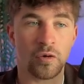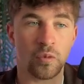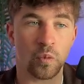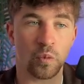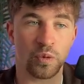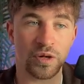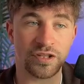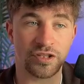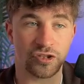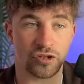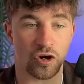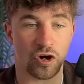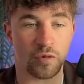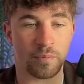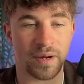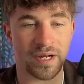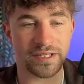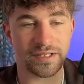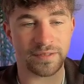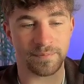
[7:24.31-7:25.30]
With
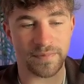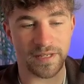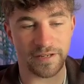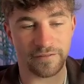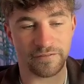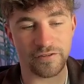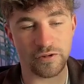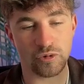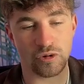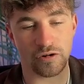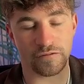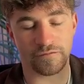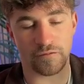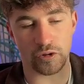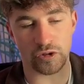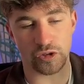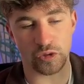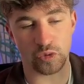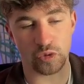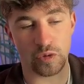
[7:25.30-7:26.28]
Shockbyte, if you go
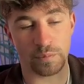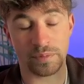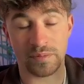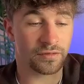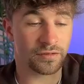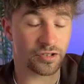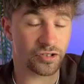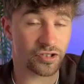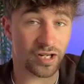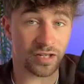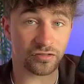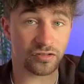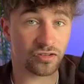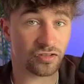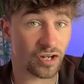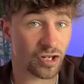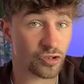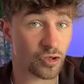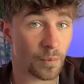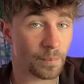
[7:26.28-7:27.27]
for Europe, the chances
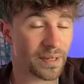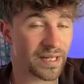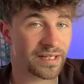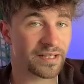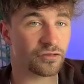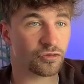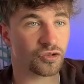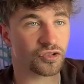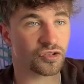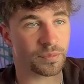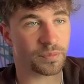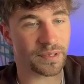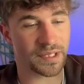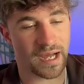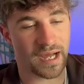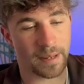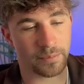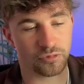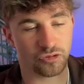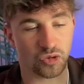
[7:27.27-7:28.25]
are your ping is going to be
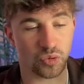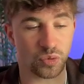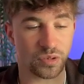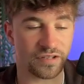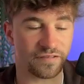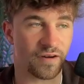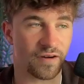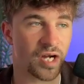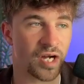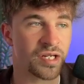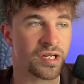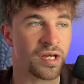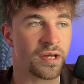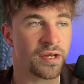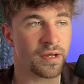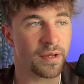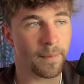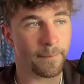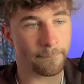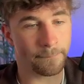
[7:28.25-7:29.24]
absolutely fine,
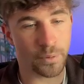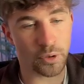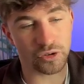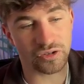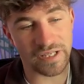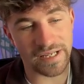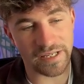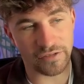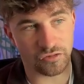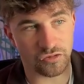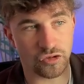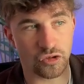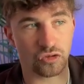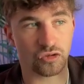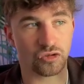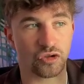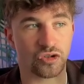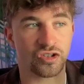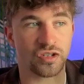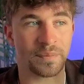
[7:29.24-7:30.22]
but it's
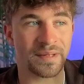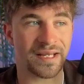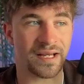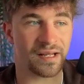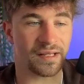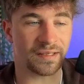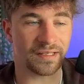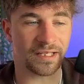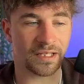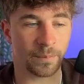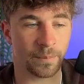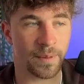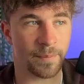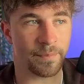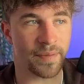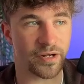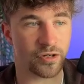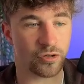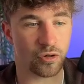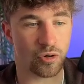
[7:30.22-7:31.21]
just going to be a little bit
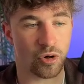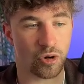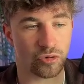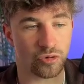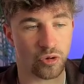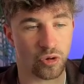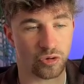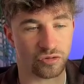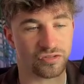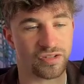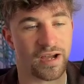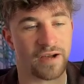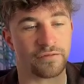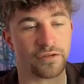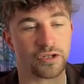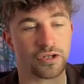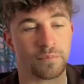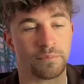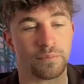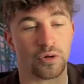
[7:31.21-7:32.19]
better on Host
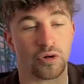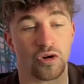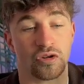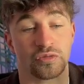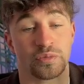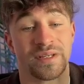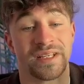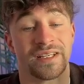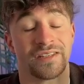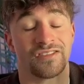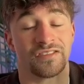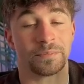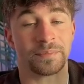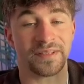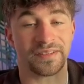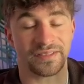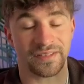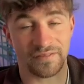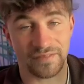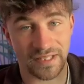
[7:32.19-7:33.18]
Havoc because we can
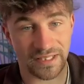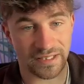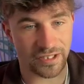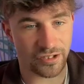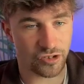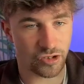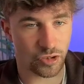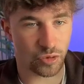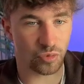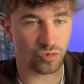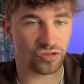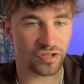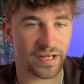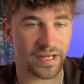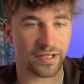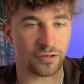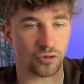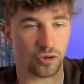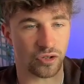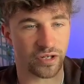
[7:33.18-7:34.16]
specifically choose
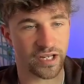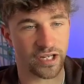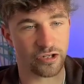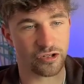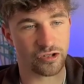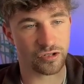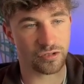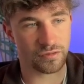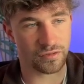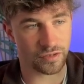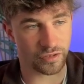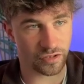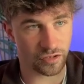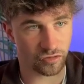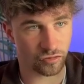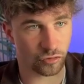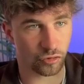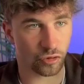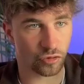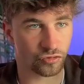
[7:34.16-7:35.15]
a location that
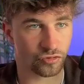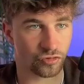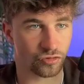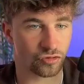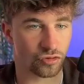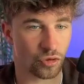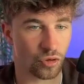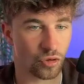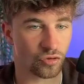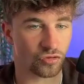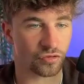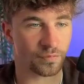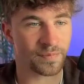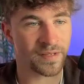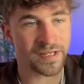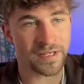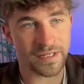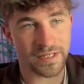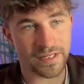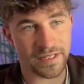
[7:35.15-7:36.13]
is closest to us.
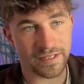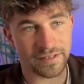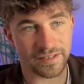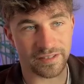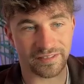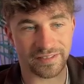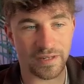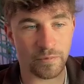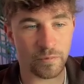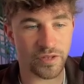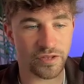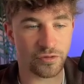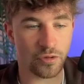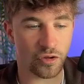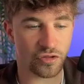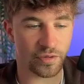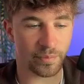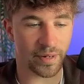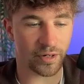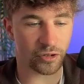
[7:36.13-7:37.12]
The same with
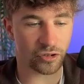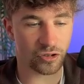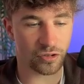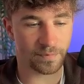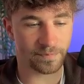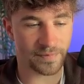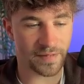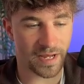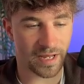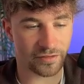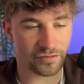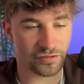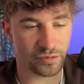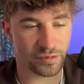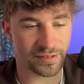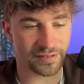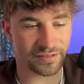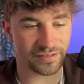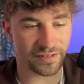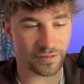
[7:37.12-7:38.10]
North America. As you
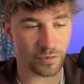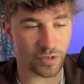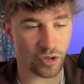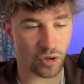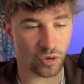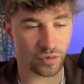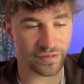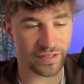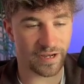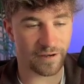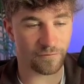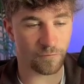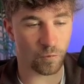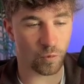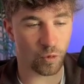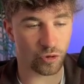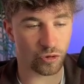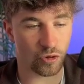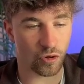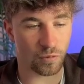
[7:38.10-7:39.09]
can see, we only have
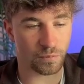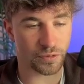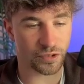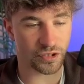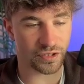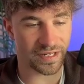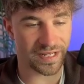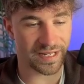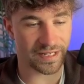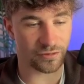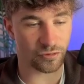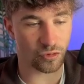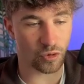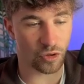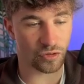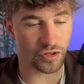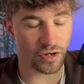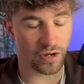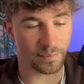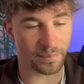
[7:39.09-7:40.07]
one option in
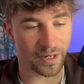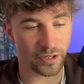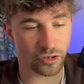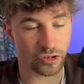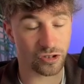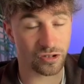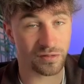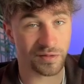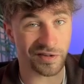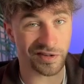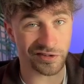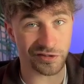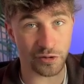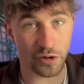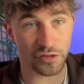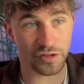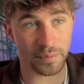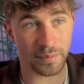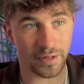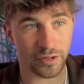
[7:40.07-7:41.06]
North America, and
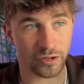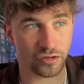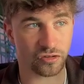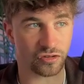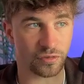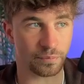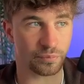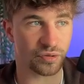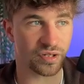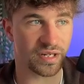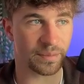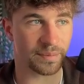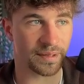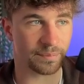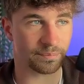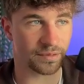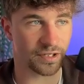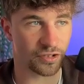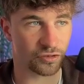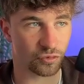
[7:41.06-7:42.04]
North America is a pretty
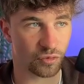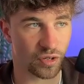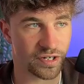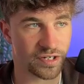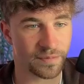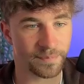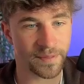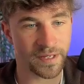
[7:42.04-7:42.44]
big place, right?